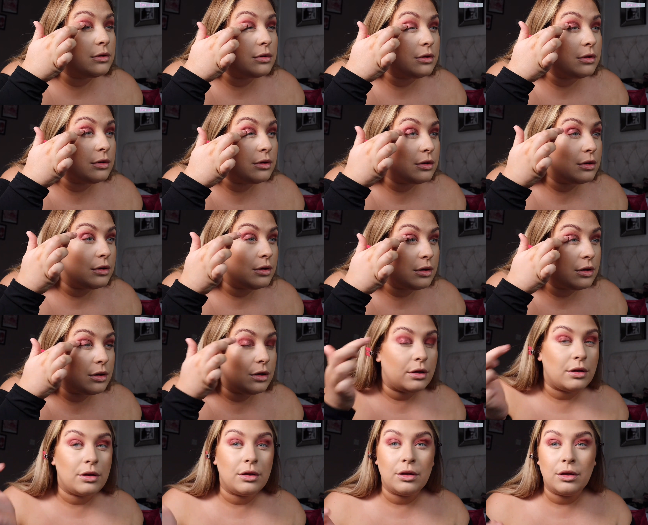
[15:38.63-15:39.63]

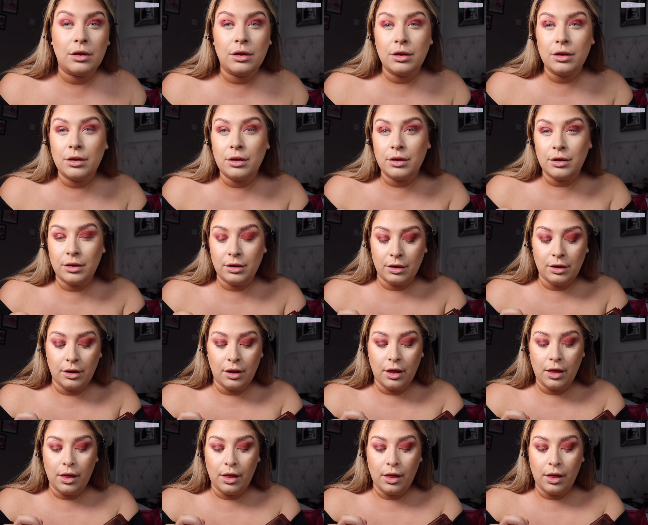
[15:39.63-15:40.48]
No one is speaking in this clip.